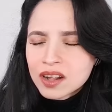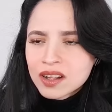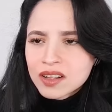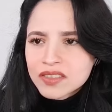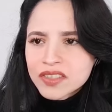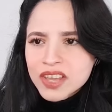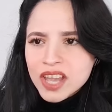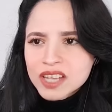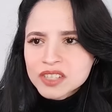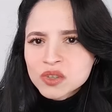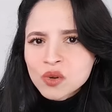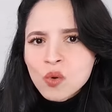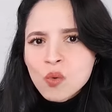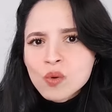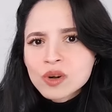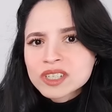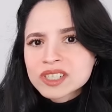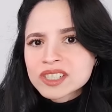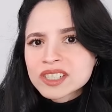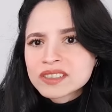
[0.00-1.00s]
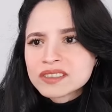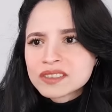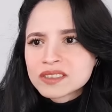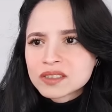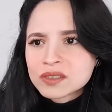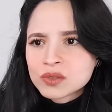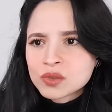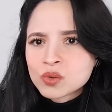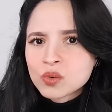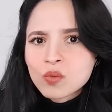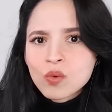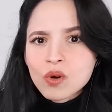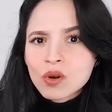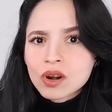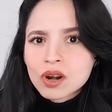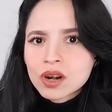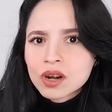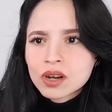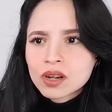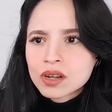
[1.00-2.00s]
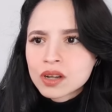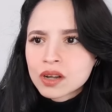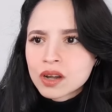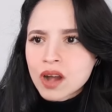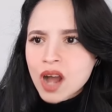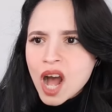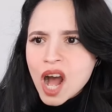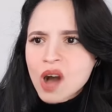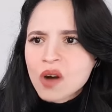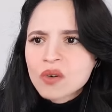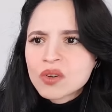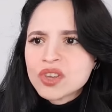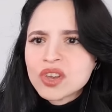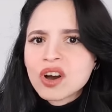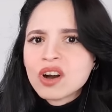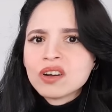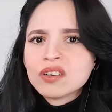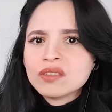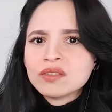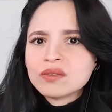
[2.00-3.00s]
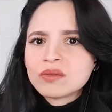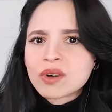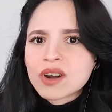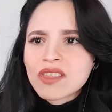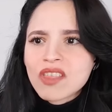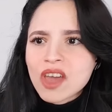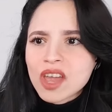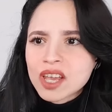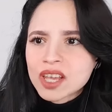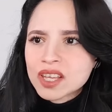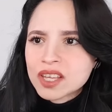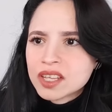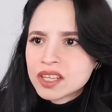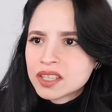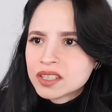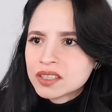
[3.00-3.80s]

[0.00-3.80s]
The guys who were sent to war. How young were they?